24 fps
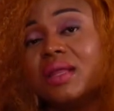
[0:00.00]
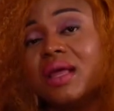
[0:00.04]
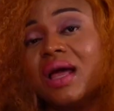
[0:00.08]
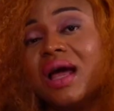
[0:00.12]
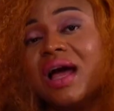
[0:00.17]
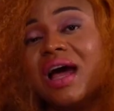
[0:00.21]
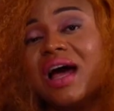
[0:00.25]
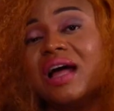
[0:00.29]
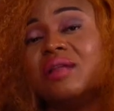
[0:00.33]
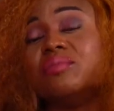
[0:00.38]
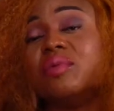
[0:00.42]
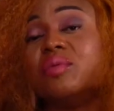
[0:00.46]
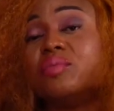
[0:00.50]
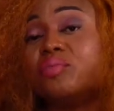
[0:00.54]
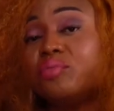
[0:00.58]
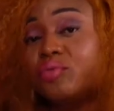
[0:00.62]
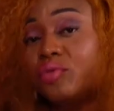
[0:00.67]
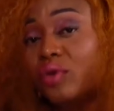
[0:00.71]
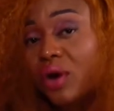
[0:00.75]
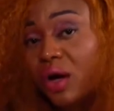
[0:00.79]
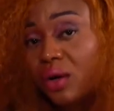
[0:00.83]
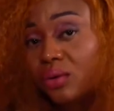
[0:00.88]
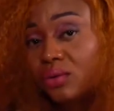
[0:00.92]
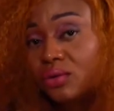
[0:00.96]
and be
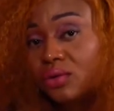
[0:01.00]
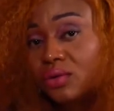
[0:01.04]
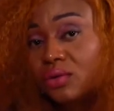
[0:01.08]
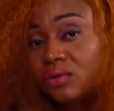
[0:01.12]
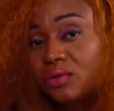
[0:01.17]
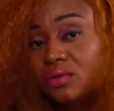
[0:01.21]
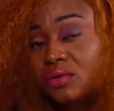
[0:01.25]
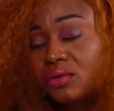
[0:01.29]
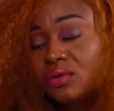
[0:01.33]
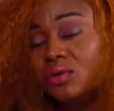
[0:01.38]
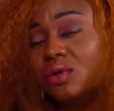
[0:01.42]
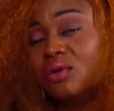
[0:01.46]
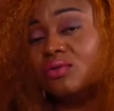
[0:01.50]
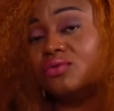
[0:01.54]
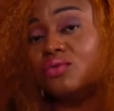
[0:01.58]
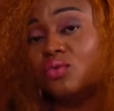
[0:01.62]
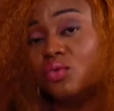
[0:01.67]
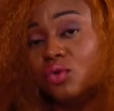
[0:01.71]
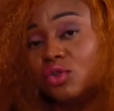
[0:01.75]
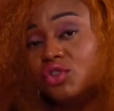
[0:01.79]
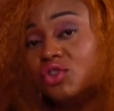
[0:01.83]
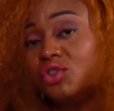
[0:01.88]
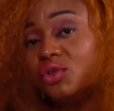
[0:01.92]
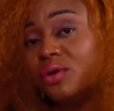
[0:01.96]
proud of
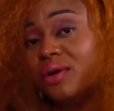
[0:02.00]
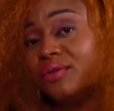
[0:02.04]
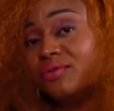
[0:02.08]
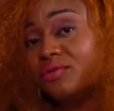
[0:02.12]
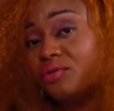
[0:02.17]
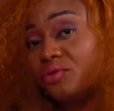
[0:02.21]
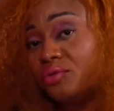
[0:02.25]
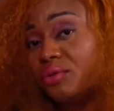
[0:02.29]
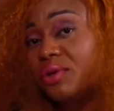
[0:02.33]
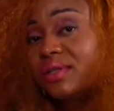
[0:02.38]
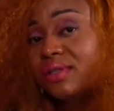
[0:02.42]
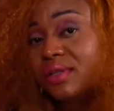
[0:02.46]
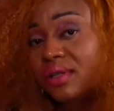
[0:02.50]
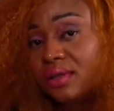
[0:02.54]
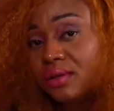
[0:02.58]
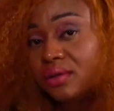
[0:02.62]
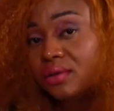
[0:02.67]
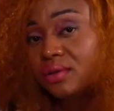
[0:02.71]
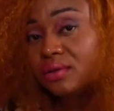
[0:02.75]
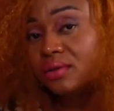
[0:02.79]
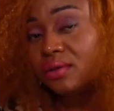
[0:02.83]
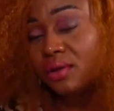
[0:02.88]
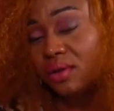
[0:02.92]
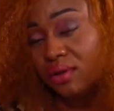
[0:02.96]
what you have created
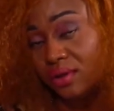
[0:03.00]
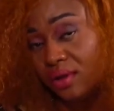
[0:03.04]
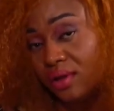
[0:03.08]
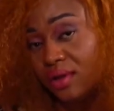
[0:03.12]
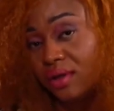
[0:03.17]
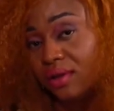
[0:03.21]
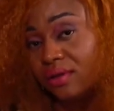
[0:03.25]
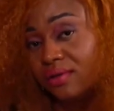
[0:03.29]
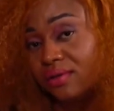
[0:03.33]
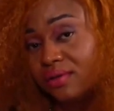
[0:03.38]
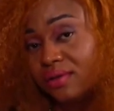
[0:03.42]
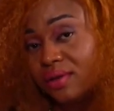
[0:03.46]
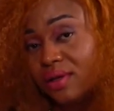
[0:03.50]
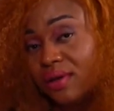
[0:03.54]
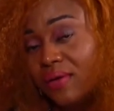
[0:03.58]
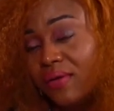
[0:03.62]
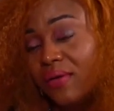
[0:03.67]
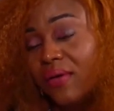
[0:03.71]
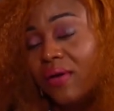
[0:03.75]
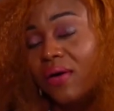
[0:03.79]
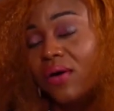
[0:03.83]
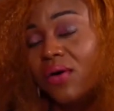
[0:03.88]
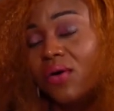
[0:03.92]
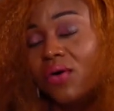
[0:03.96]
on earth.
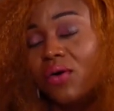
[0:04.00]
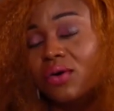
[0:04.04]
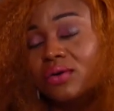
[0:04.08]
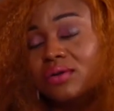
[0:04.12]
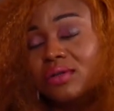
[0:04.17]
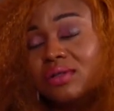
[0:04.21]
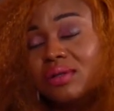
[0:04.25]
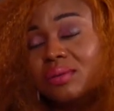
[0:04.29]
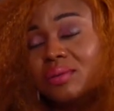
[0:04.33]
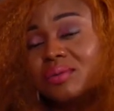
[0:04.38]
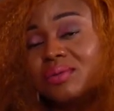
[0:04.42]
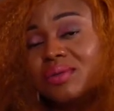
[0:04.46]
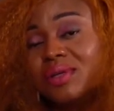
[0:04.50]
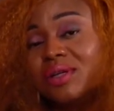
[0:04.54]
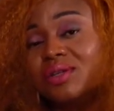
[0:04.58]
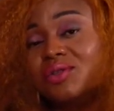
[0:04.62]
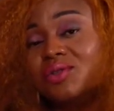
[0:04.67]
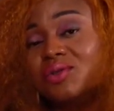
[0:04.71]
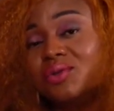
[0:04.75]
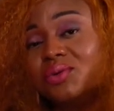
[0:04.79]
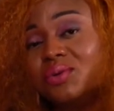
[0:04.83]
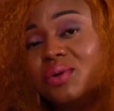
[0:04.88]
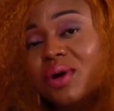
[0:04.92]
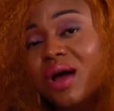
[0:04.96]
On this, I want to say,
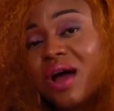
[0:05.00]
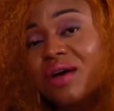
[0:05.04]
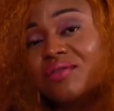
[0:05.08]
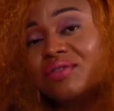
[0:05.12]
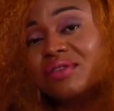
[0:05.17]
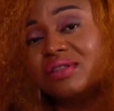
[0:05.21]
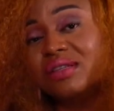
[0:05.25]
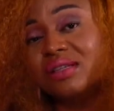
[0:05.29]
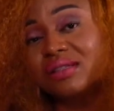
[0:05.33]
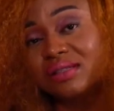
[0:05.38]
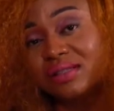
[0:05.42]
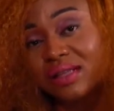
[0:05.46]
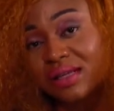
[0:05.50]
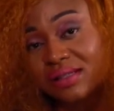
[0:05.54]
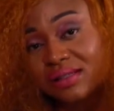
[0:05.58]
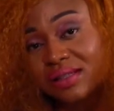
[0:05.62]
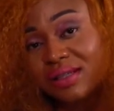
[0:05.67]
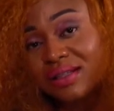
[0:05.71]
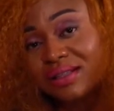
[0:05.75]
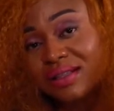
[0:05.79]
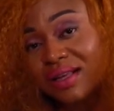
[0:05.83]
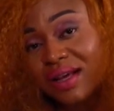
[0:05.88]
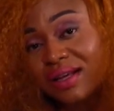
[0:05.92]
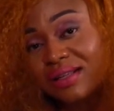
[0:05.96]
do have a
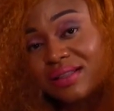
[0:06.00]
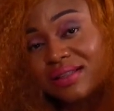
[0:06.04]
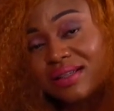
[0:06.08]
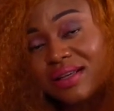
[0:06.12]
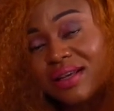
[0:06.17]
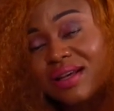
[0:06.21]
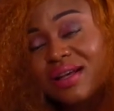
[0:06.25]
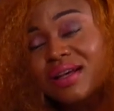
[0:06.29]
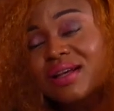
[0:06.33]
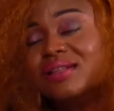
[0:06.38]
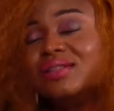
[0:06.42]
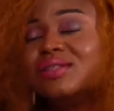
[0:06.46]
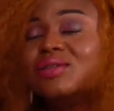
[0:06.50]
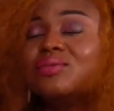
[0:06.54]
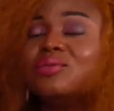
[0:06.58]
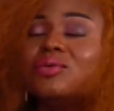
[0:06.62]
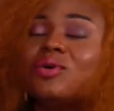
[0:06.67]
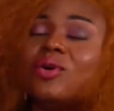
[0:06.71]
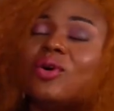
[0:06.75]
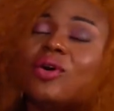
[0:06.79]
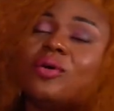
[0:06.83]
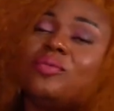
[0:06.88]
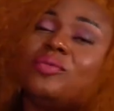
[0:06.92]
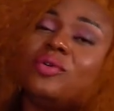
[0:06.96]
fantastic night. So we'll
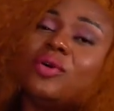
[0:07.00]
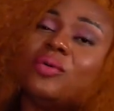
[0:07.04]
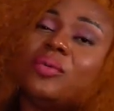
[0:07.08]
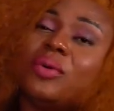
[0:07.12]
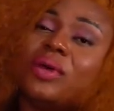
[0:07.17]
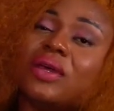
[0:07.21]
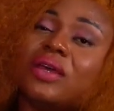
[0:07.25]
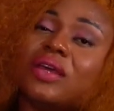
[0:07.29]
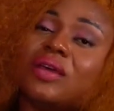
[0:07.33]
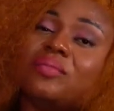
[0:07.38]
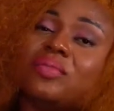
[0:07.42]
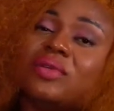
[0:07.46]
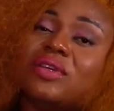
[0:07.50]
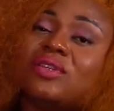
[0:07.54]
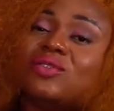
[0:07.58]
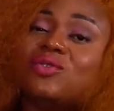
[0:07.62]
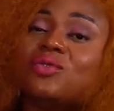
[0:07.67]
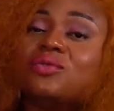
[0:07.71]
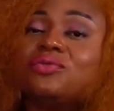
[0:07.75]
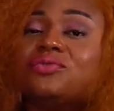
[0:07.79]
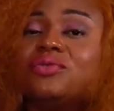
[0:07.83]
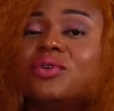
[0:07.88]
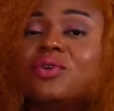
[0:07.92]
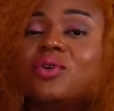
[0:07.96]
come your way again. Please do
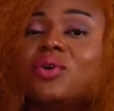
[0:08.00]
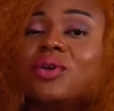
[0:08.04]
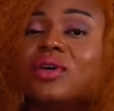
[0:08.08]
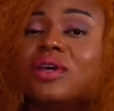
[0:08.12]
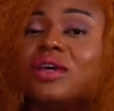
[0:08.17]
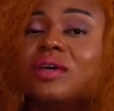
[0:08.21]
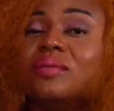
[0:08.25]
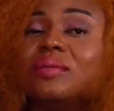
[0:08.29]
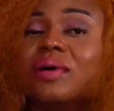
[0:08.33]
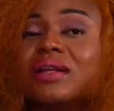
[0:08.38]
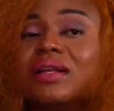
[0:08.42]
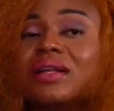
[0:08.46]
follow him at